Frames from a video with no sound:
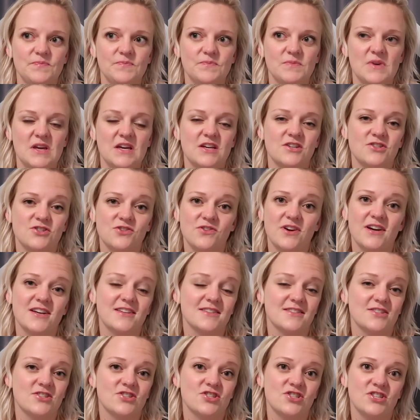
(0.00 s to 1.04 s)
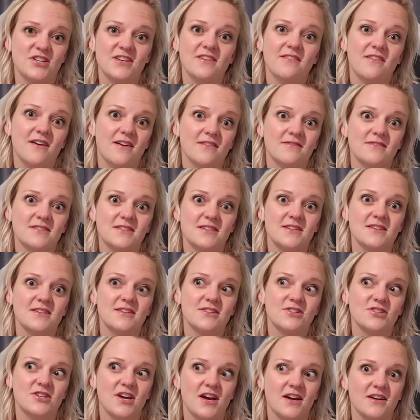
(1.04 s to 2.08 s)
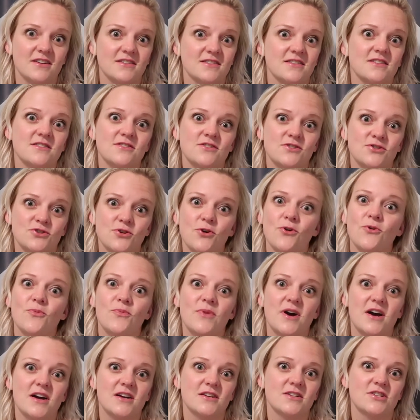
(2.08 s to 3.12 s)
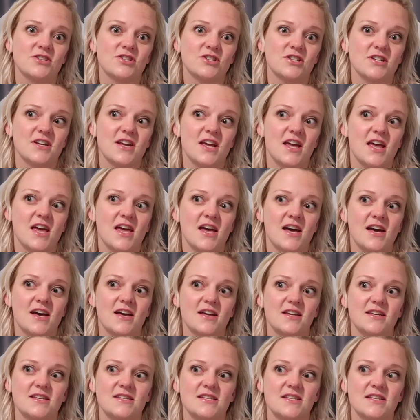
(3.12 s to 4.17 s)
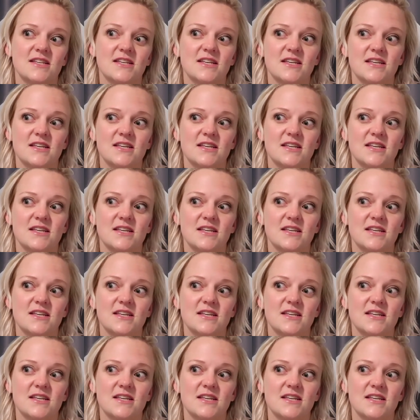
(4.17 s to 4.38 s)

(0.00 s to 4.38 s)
because you guys, she loves Jackson so much, and